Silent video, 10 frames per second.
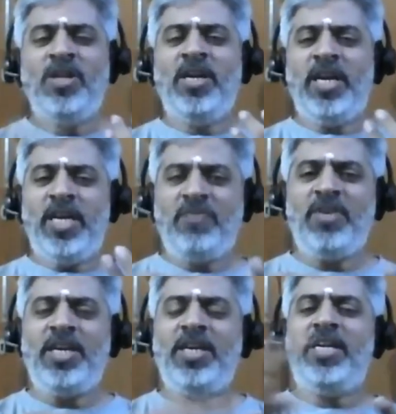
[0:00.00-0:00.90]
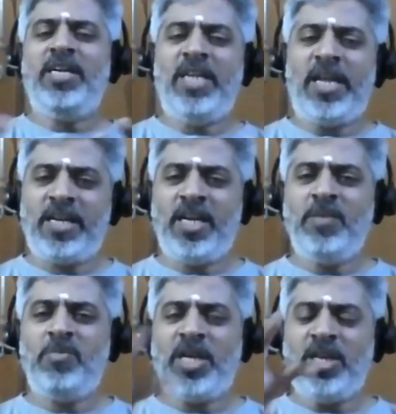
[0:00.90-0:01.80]
in a way,
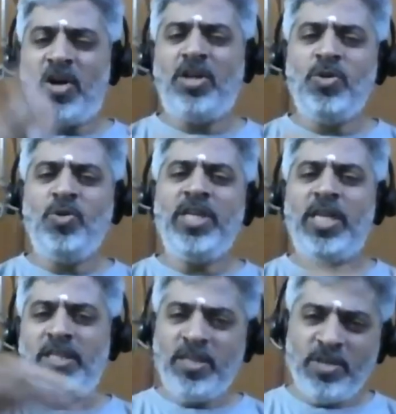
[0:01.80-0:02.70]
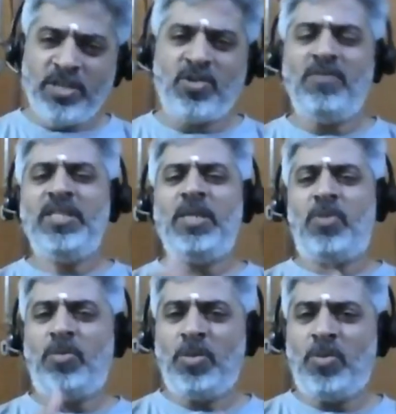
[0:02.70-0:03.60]
indirectly, by not doing anything, you are solving the
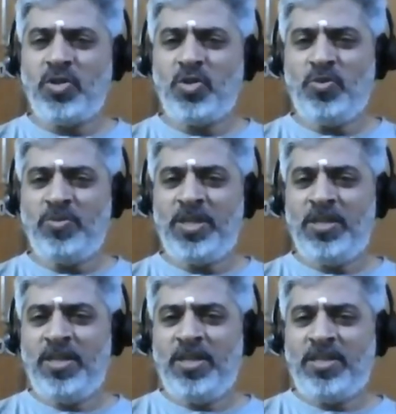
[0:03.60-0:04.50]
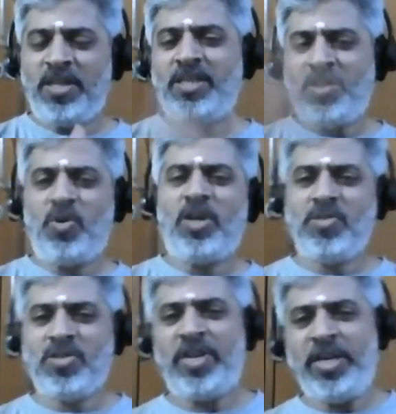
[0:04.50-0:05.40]
problem also. That is what
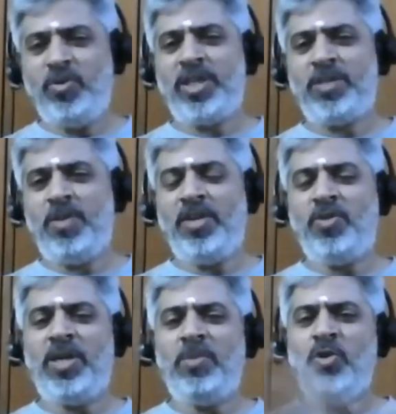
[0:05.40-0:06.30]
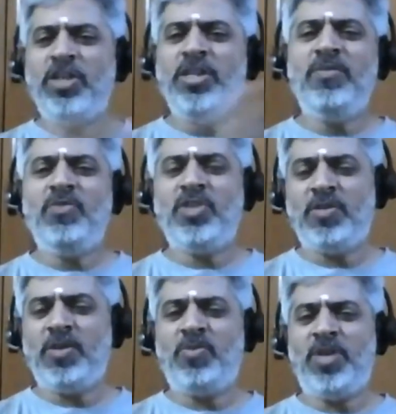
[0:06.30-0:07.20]
I was trying to explain. You can put it in
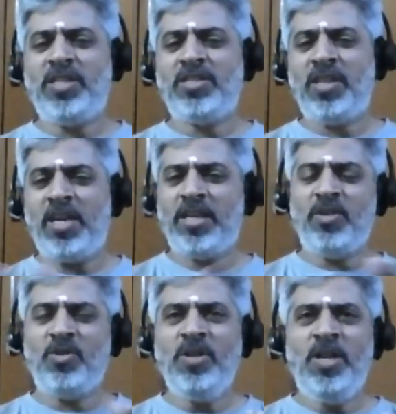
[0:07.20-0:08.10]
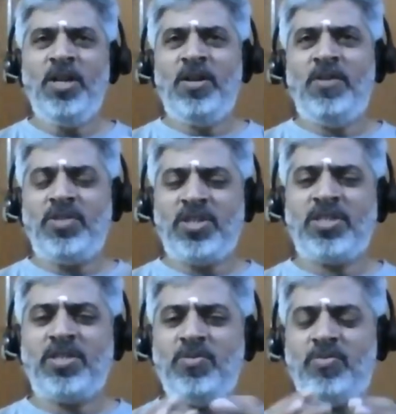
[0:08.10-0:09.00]
whichever way. This is like, you know,
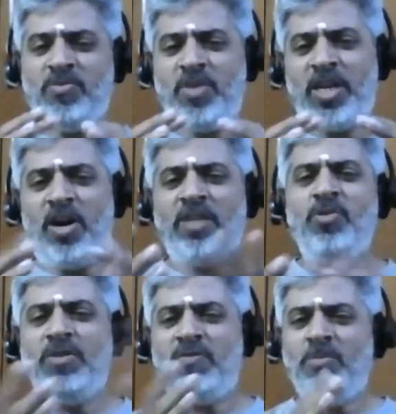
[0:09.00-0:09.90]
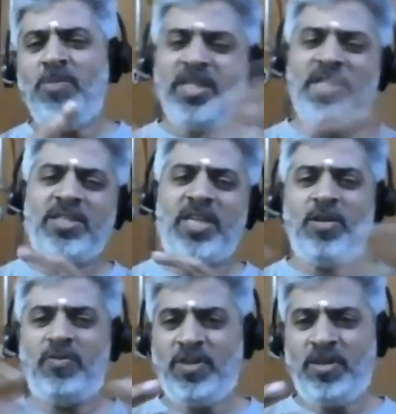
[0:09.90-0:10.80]
we can argue it from either side
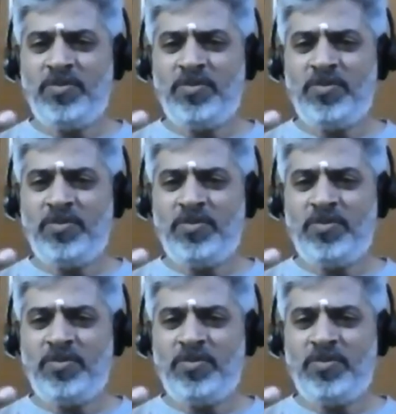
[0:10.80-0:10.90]
of it.